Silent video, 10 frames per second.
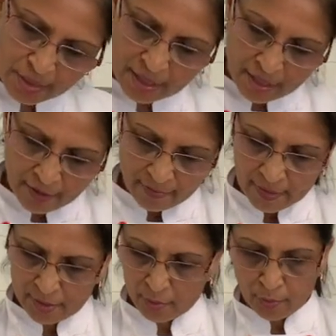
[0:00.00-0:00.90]
sure
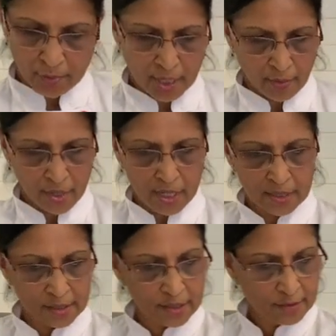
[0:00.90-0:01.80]
that all
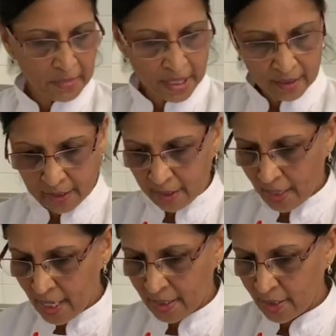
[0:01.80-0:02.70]
our smell,
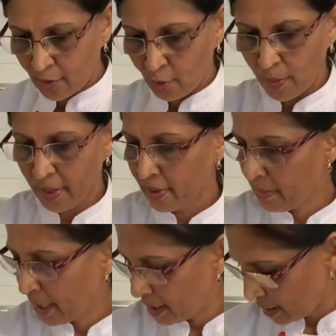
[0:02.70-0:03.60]
the nice
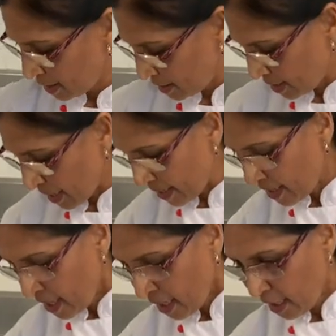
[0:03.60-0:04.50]
aroma remains
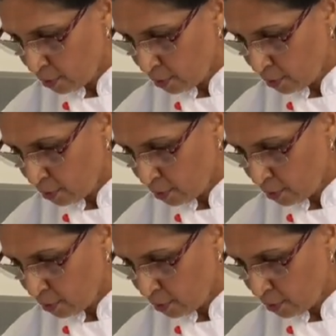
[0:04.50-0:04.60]
inside,